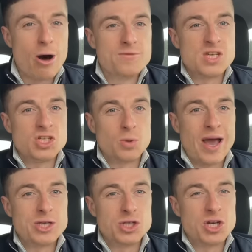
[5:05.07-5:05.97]
of
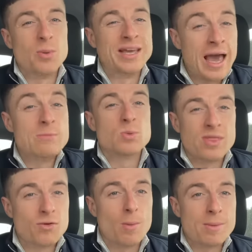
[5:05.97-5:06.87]
situations, you know, in games when
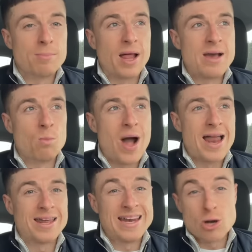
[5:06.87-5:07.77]
they've not been playing
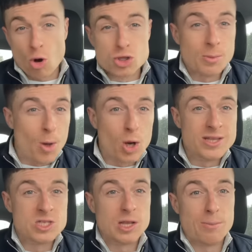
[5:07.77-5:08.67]
well and he knocks the ball
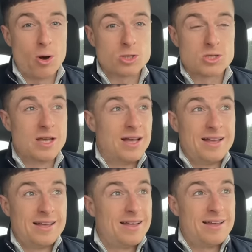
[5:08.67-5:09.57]
into the box
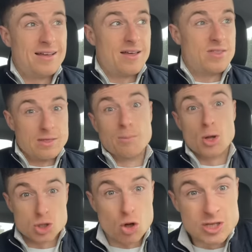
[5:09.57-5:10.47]
the,
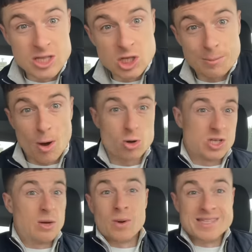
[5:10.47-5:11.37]
ball's knocked into the box
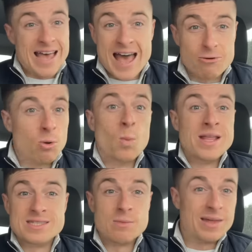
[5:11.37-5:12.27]
and he wins a header and
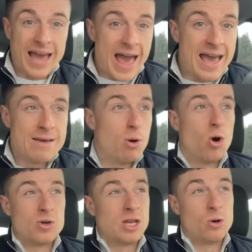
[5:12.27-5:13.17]
wins them the game,
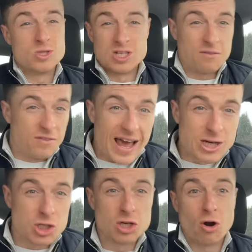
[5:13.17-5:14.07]
or you know there's a
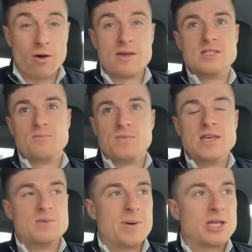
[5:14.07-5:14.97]
deflection, or he's a
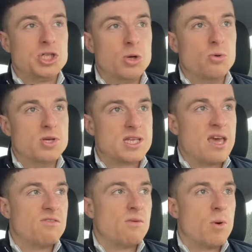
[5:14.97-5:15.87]
he's a big shooter as
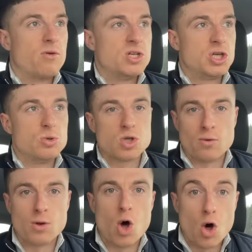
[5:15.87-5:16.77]
Kieffer Moore. He shoots
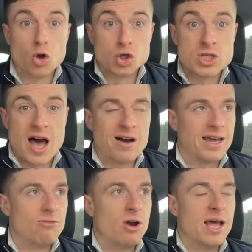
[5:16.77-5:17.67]
on on
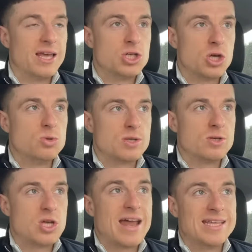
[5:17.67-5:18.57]
target really. He shoots
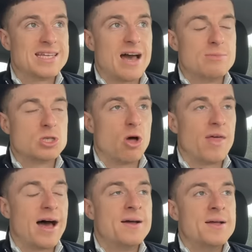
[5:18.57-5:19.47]
any time he's got that